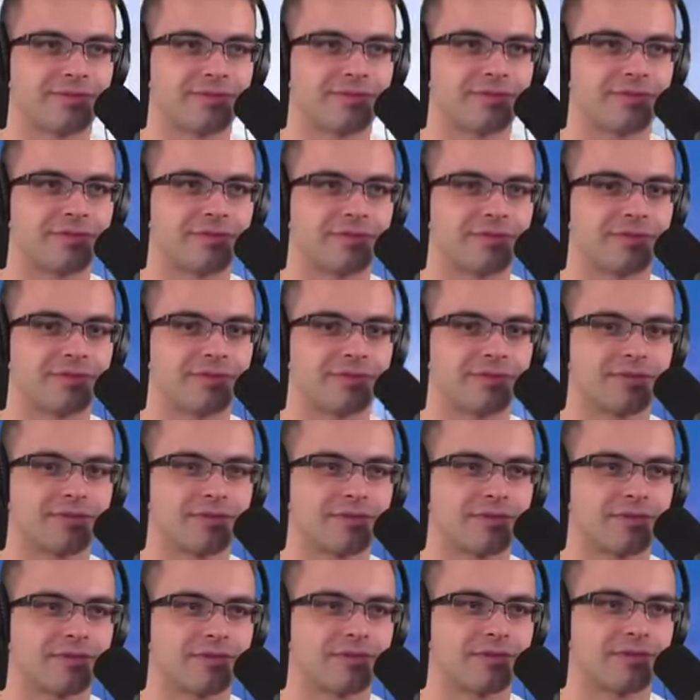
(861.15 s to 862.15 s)

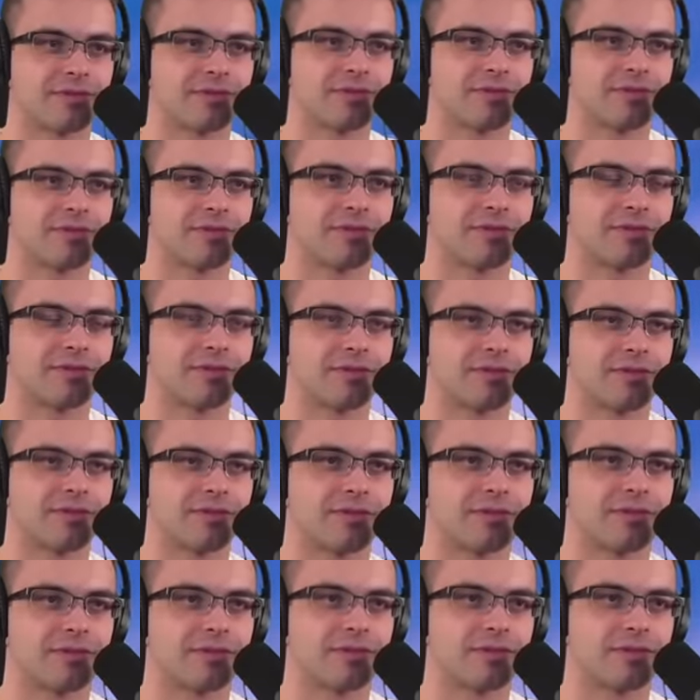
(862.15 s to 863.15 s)

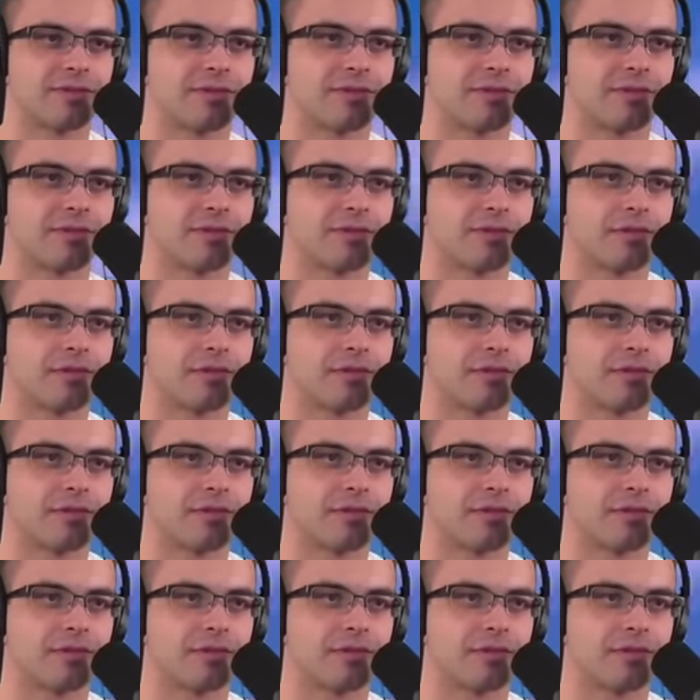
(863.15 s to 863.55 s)
Nothing is said.